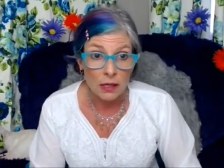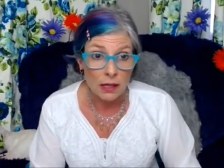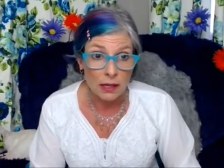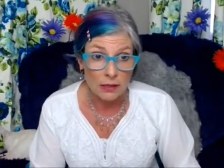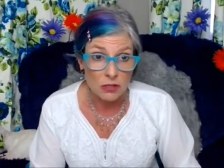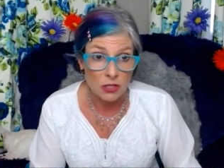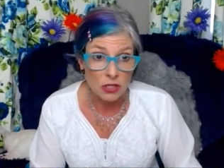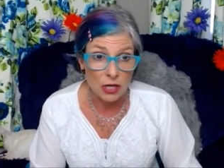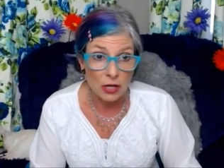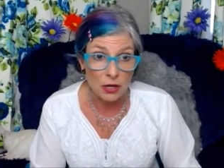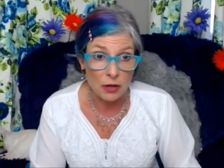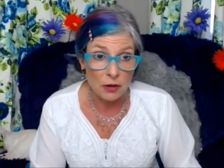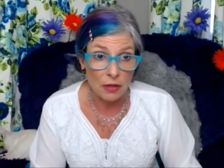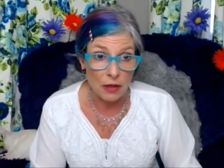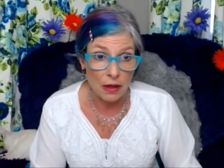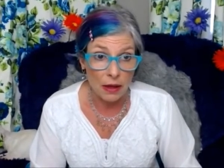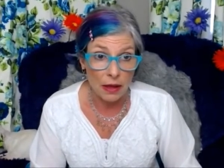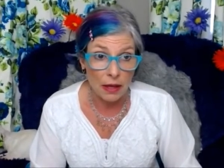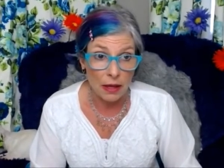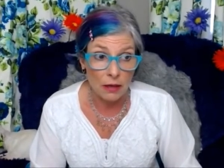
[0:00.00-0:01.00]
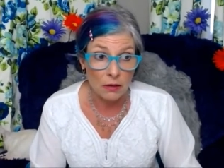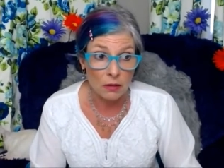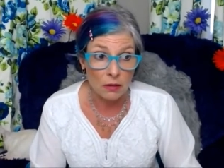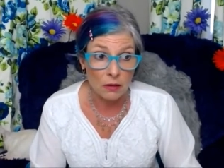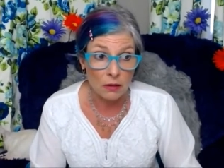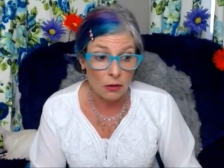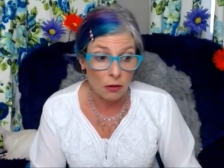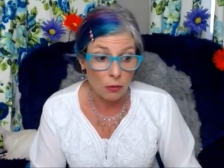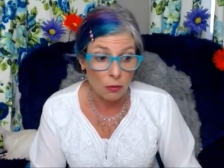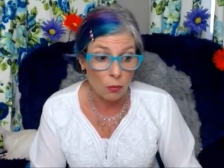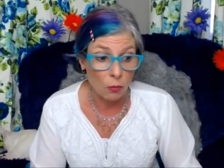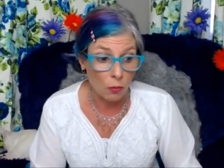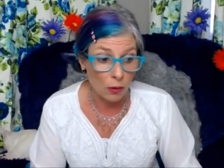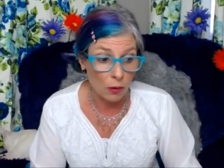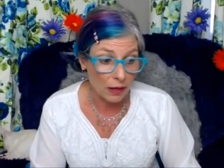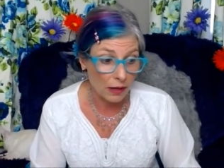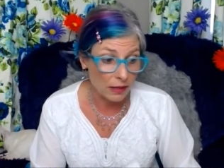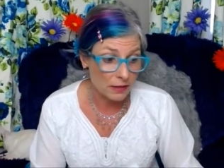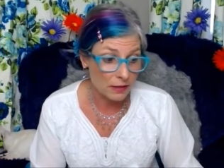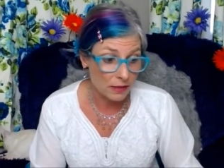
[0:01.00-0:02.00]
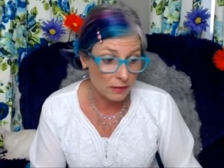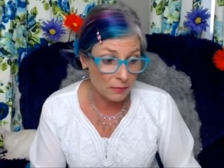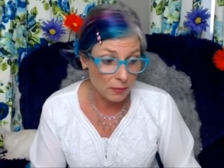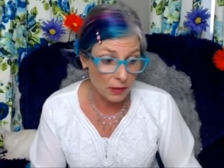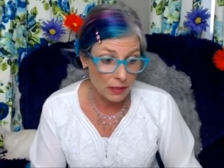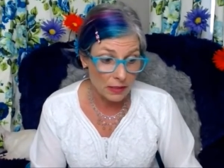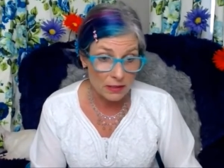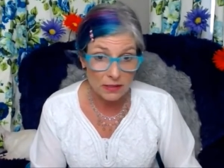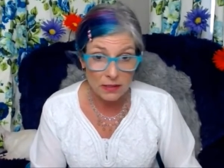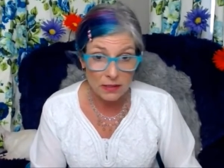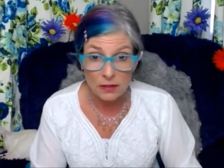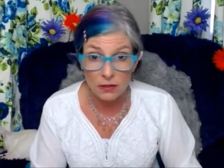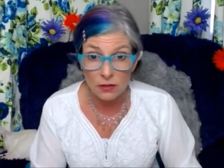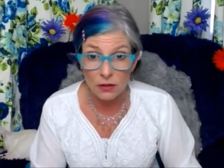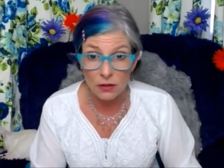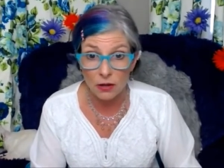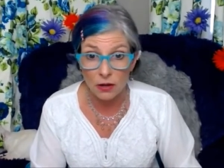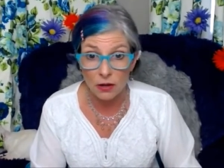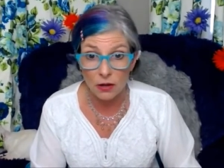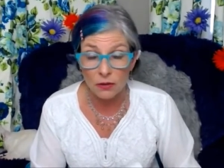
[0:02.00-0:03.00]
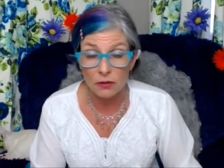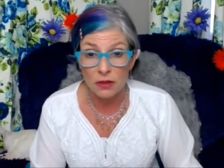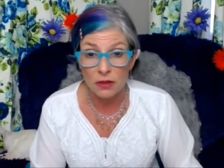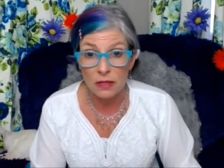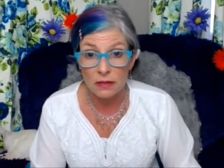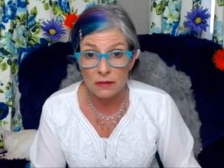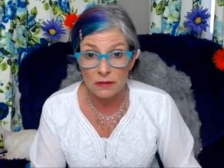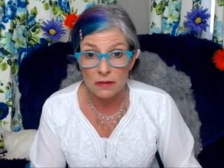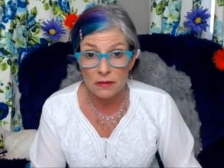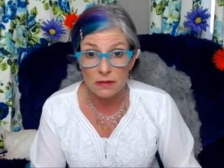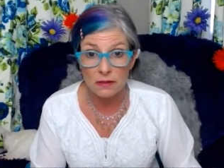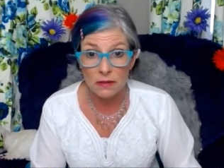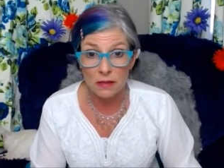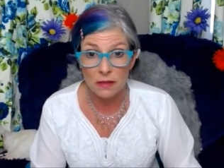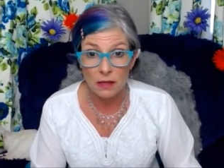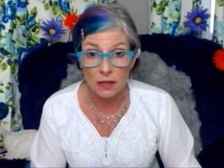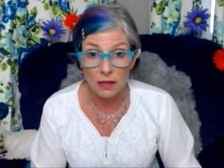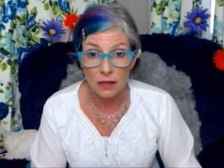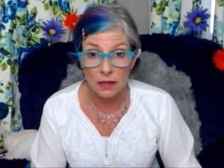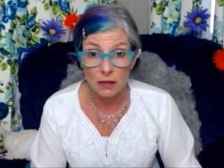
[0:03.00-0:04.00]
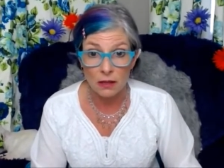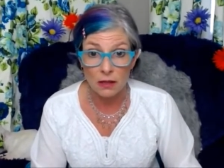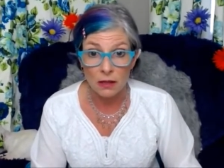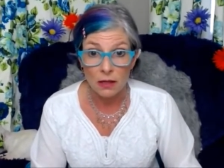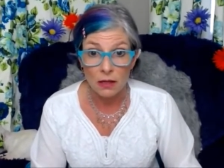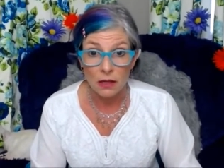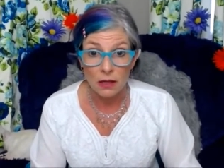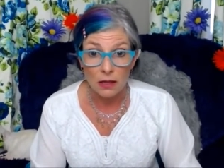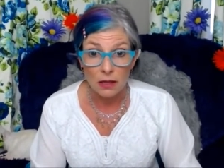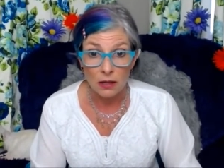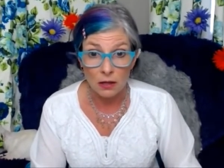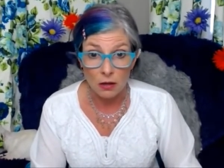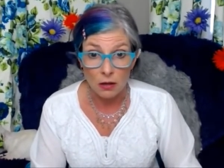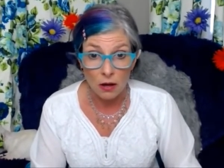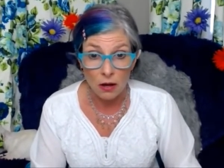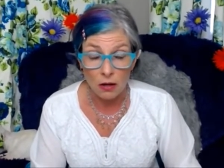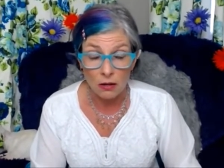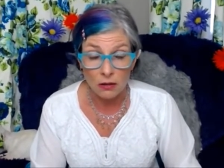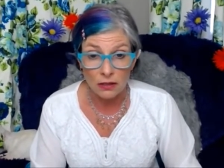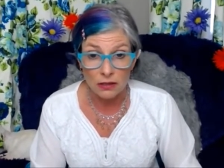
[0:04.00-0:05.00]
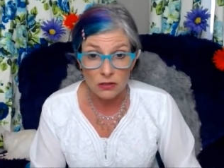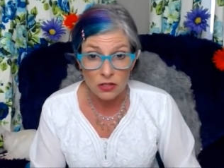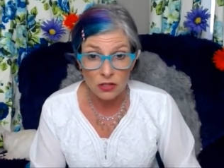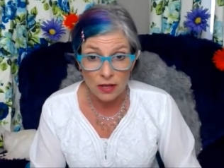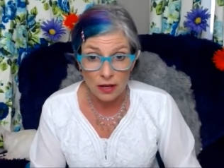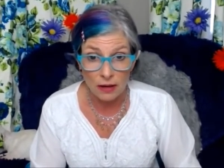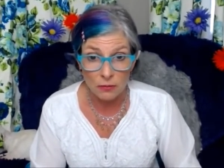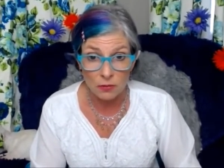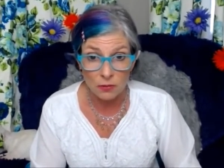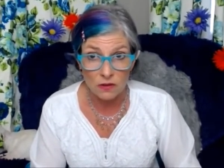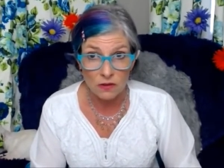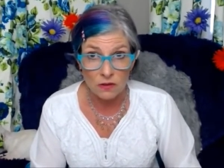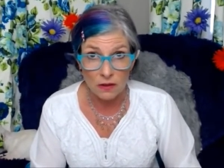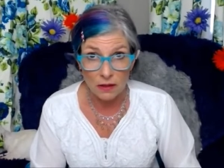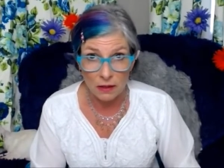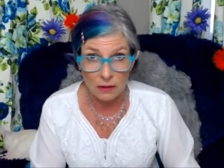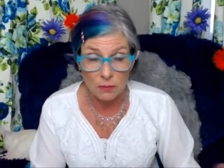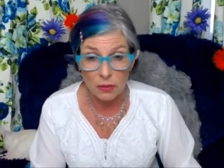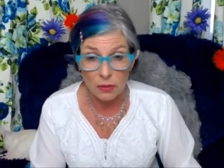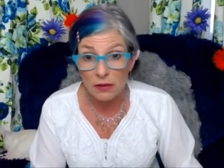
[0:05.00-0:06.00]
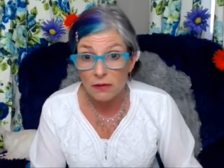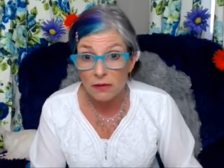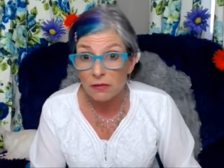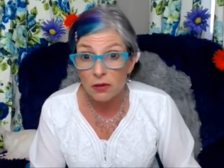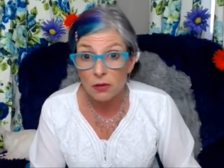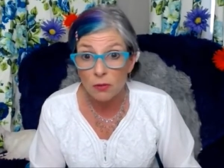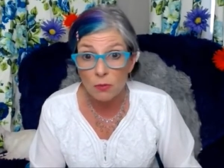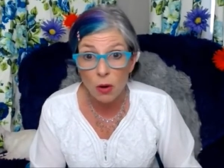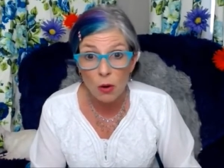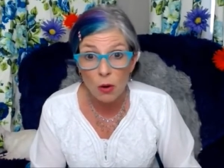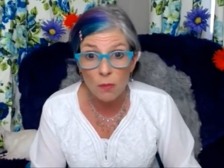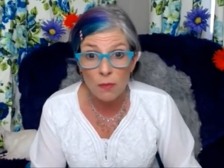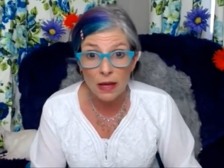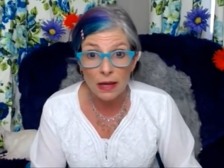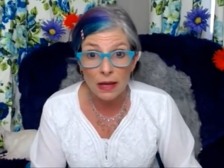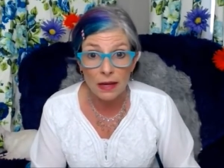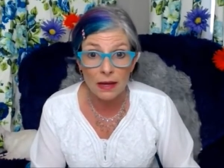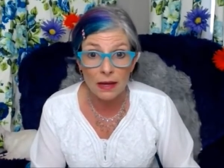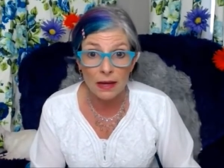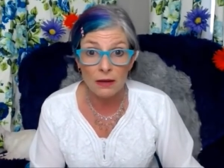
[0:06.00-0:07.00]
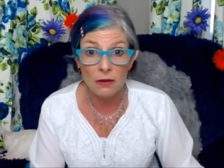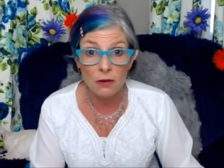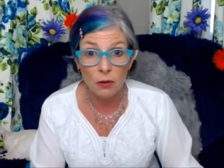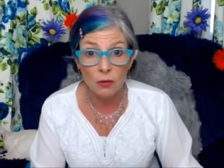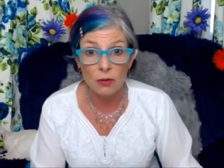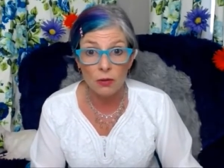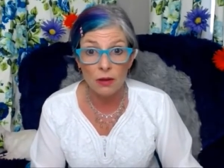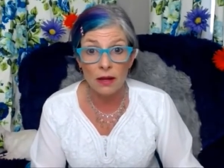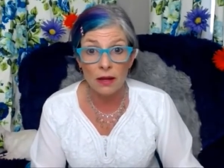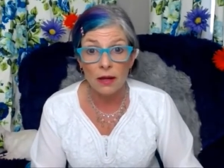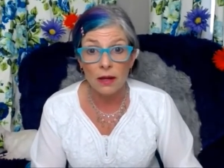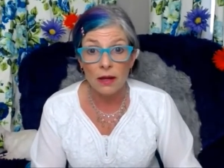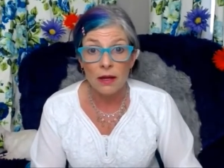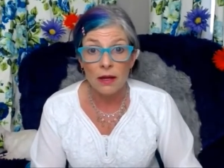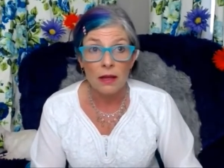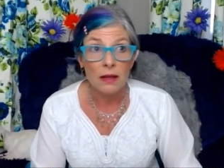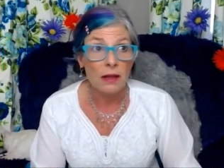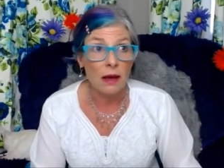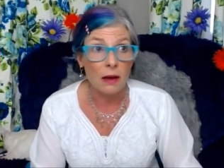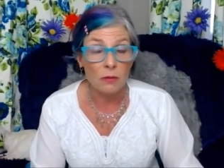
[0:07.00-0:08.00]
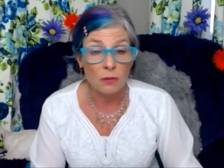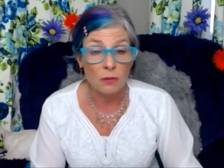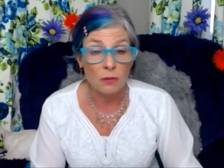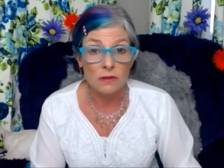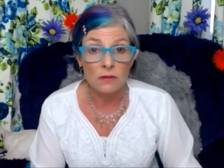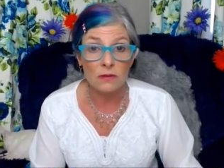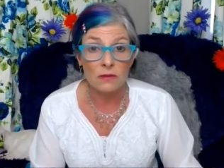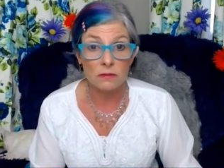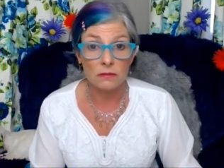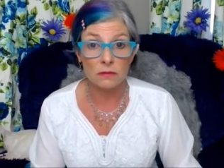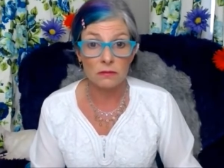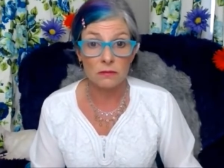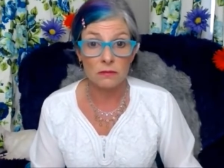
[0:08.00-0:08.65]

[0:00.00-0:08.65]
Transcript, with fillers: I share that you know, when I did my senior art thesis in in college, that was like a pivotal moment, and I know that that was